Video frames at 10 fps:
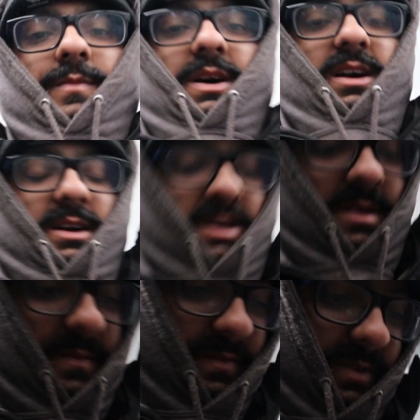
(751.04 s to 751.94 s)
But
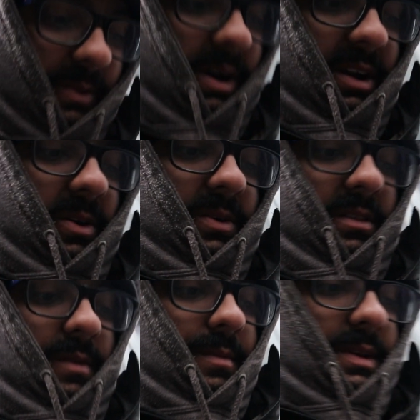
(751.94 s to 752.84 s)
I'm quite cold
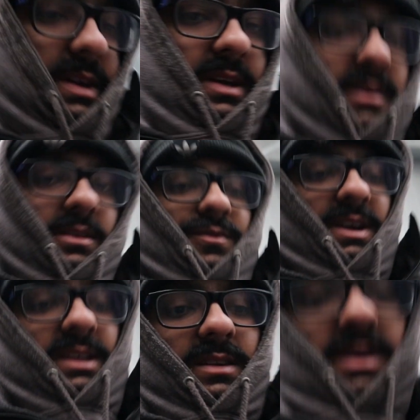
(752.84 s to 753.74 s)
at the moment, it's
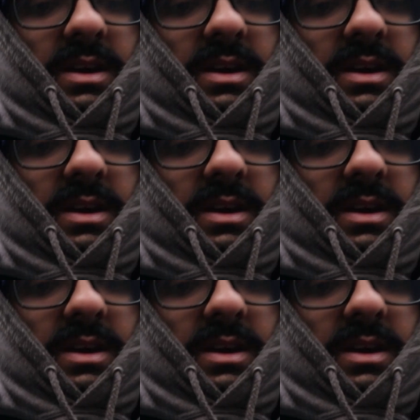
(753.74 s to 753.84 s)
raining.